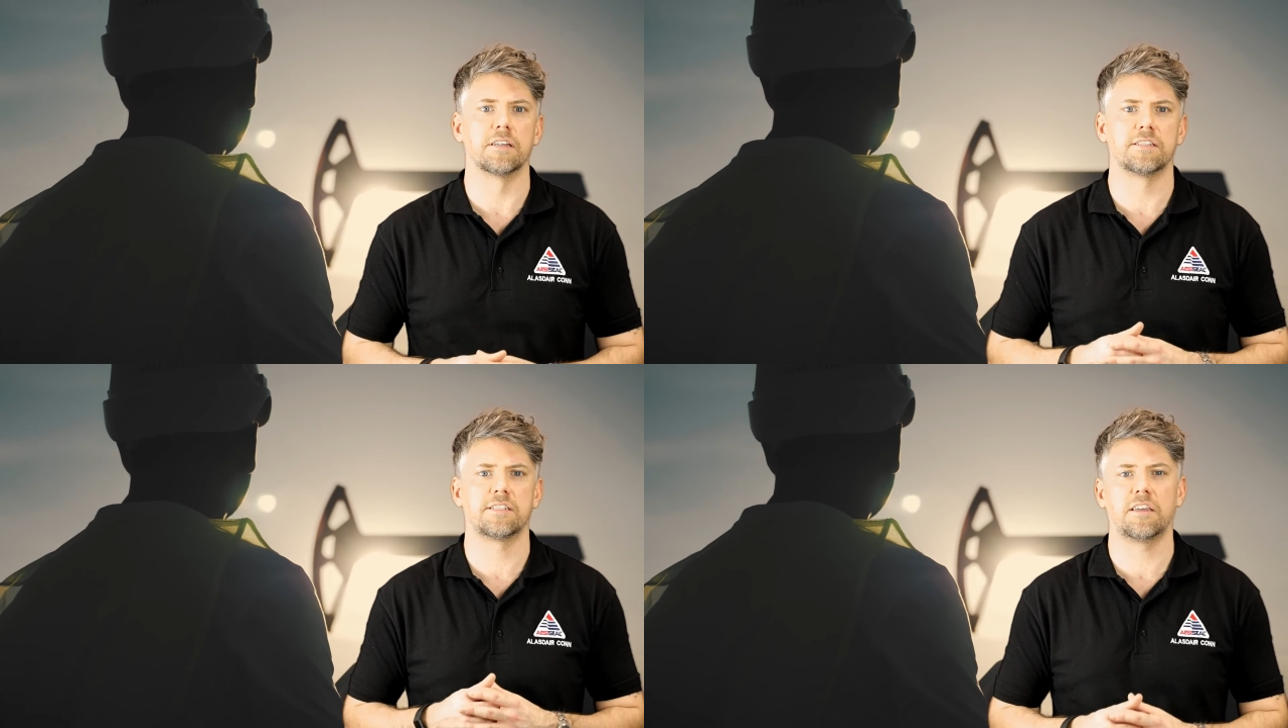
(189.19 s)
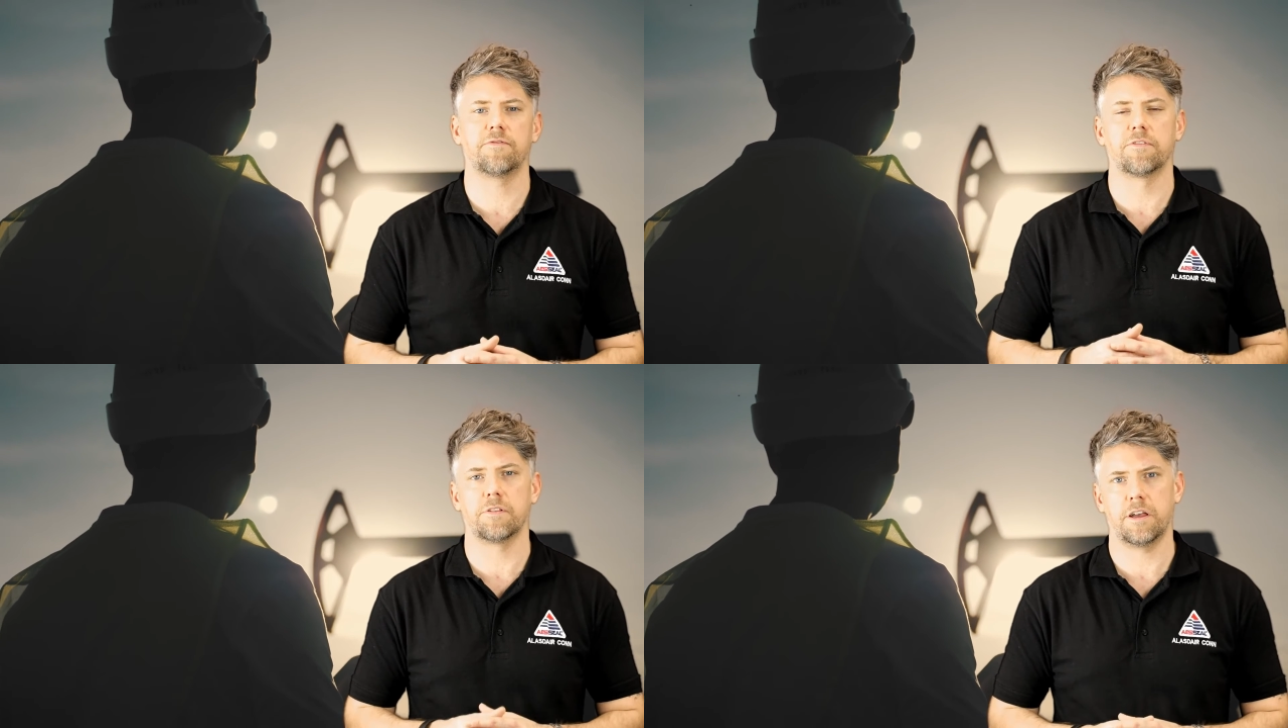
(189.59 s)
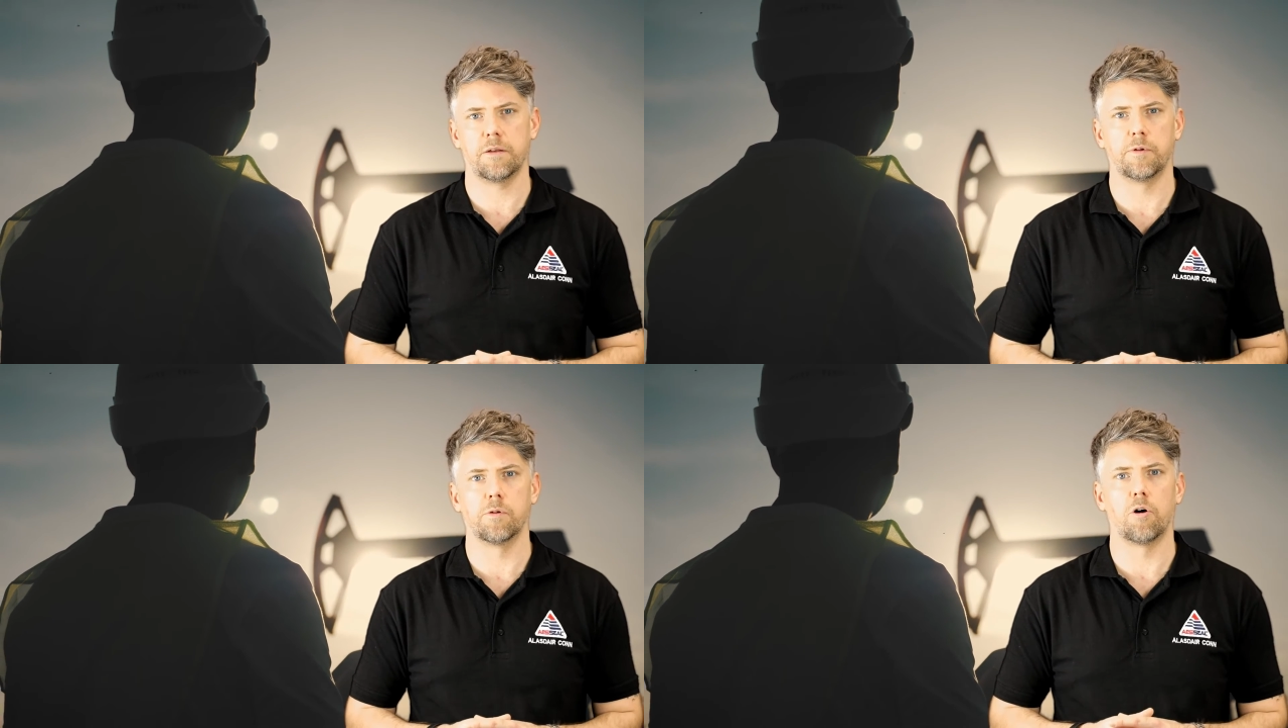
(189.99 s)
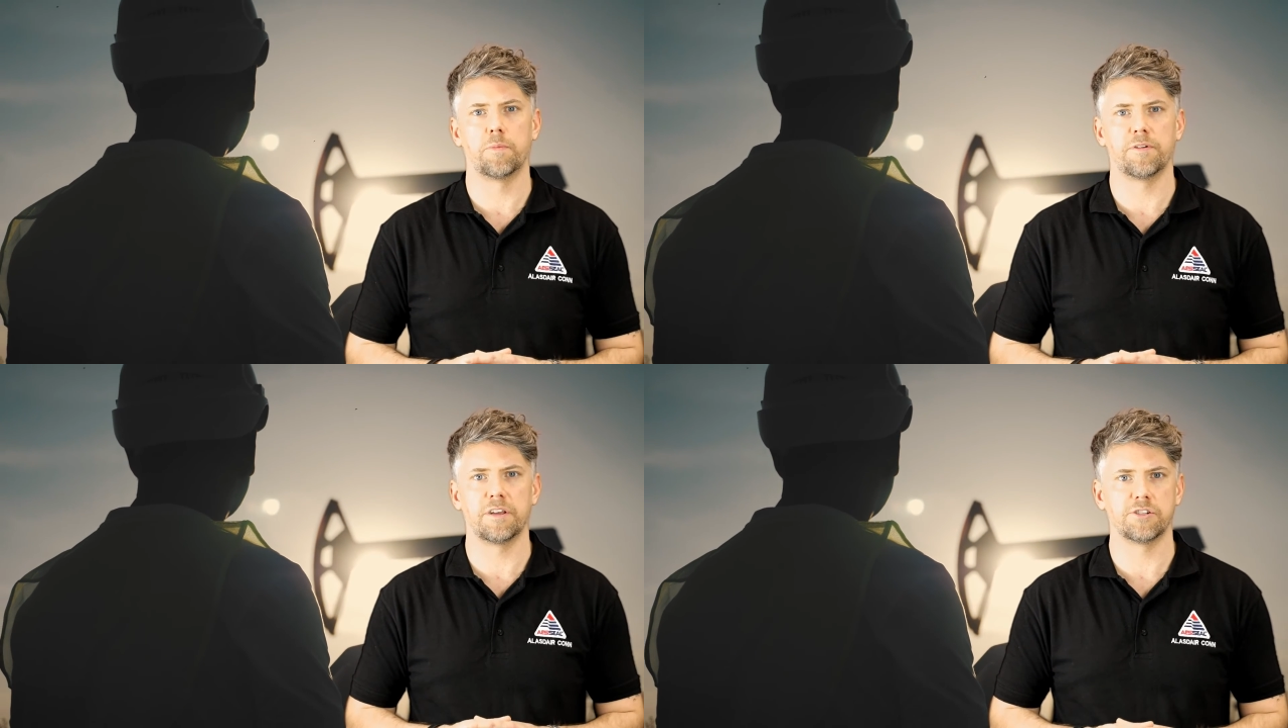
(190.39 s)
safe and reliable
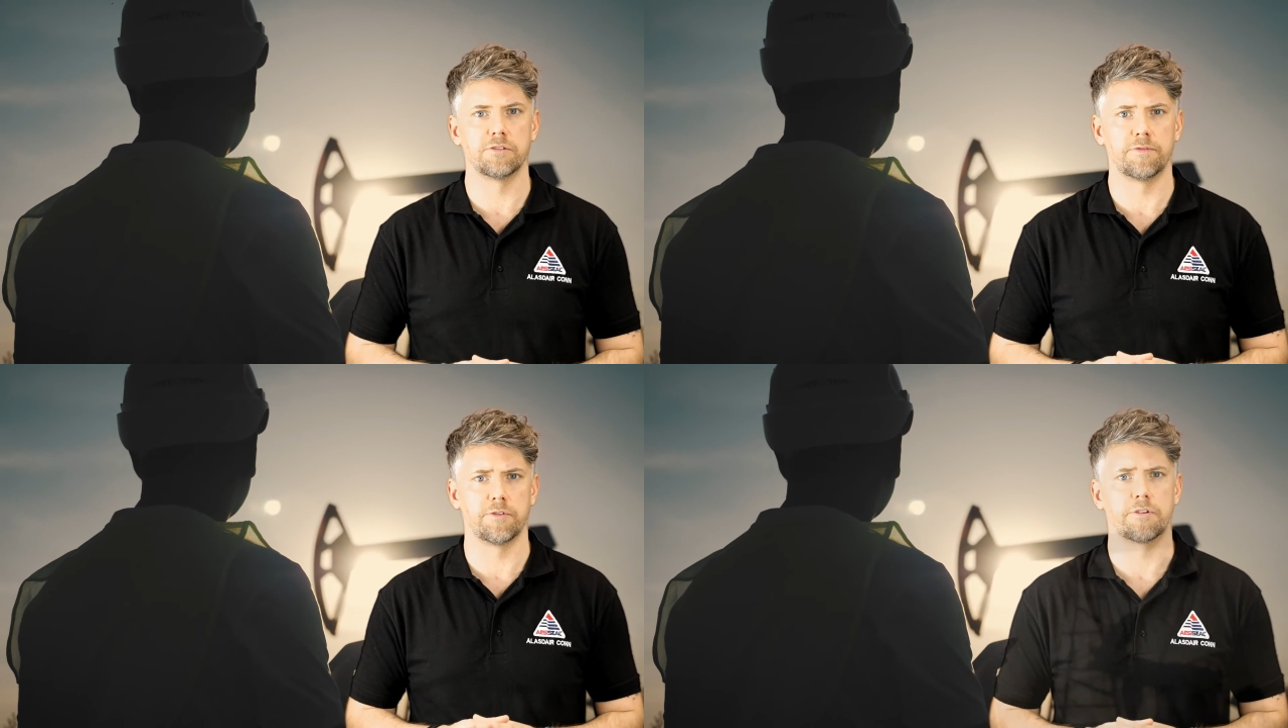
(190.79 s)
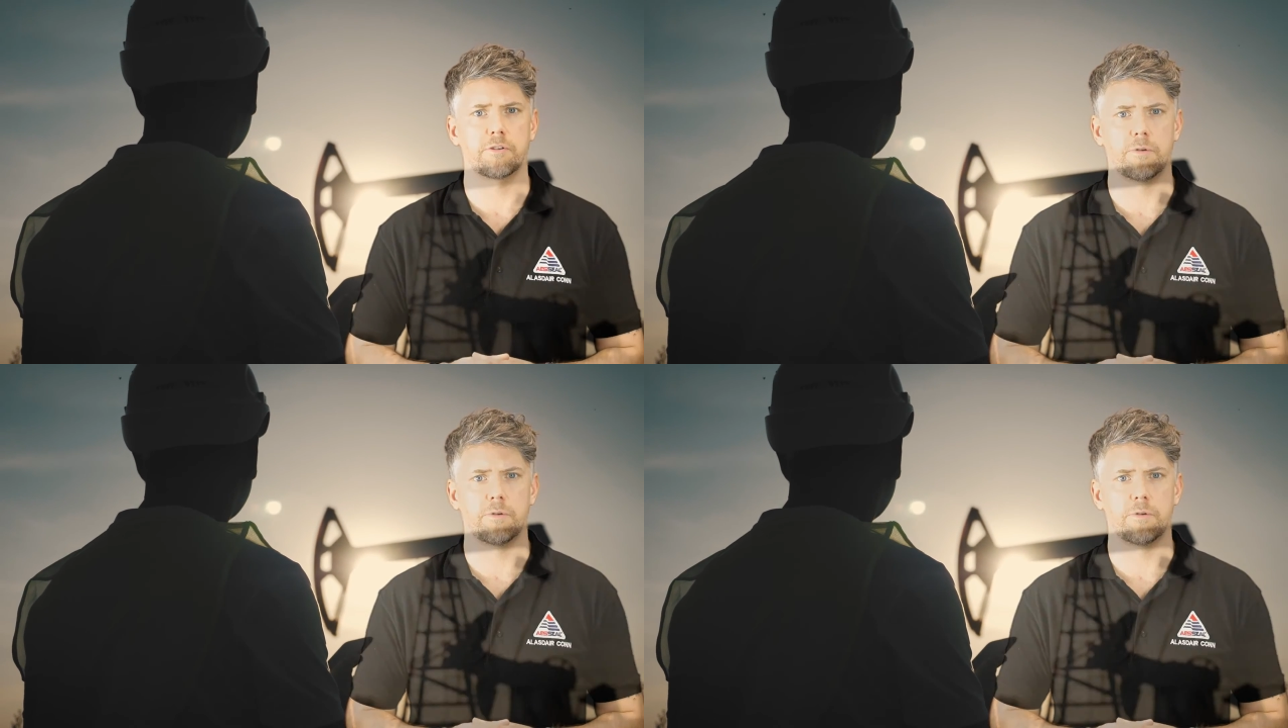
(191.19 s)
operation of your